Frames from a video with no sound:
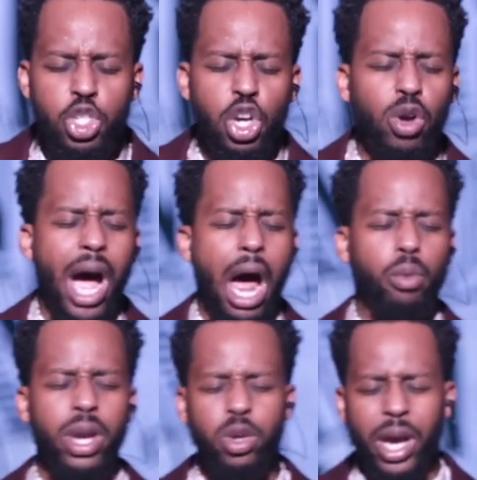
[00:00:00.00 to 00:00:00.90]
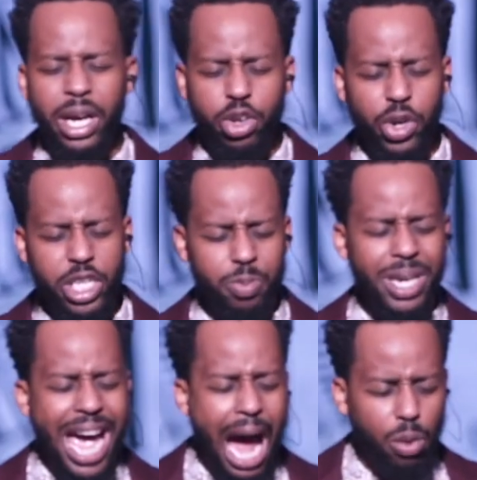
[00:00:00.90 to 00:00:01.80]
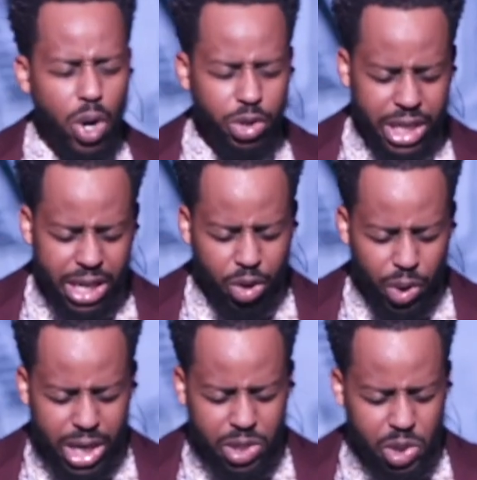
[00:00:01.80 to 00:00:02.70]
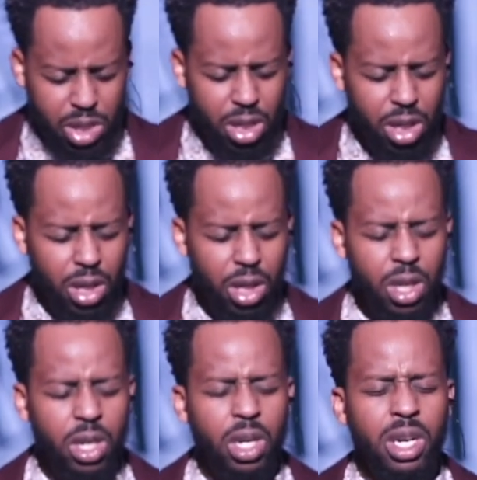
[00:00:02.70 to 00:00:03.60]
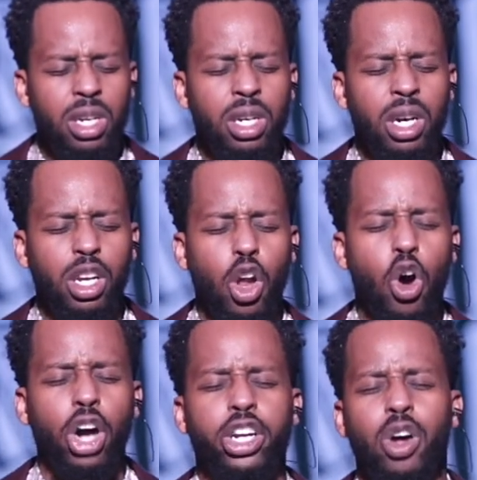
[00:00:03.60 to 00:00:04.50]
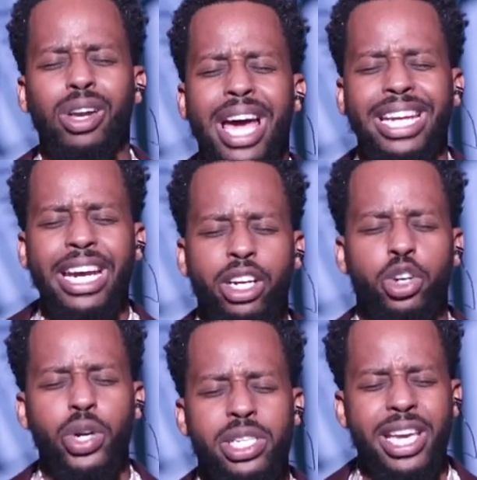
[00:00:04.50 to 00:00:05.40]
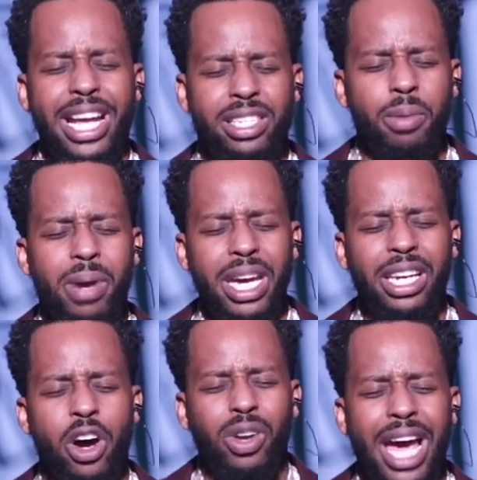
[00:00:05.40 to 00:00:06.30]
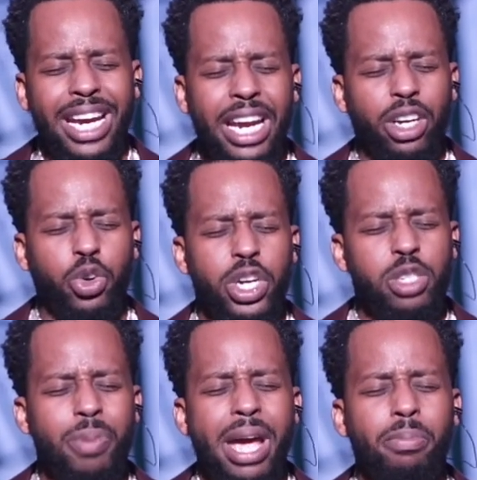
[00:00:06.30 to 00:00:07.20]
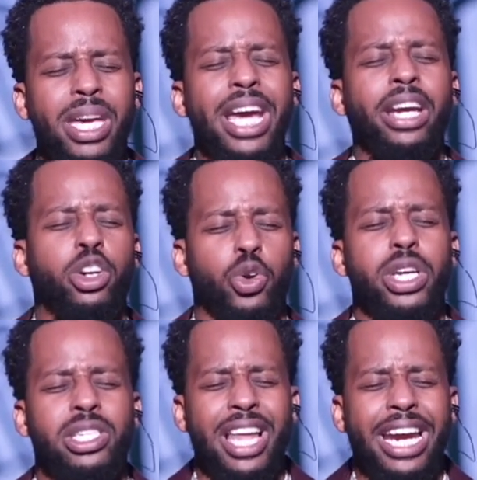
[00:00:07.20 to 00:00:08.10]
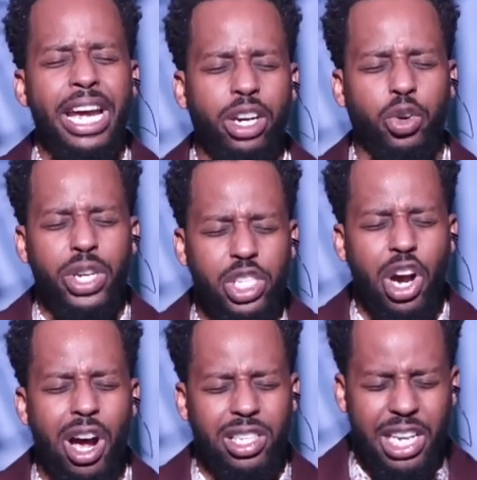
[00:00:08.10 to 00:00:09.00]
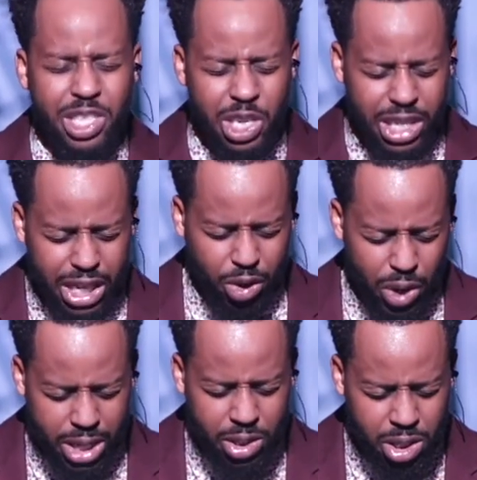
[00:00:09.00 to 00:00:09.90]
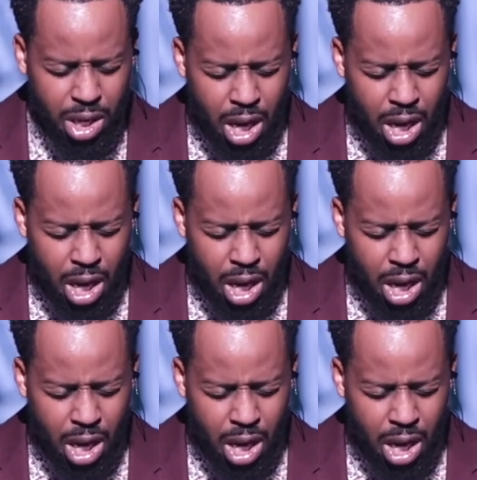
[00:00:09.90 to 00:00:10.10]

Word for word: So, God, when you increase me, I will decrease. Lord, don't let increase get to me. Don't let increase make me increase. Let increase cause us to decrease.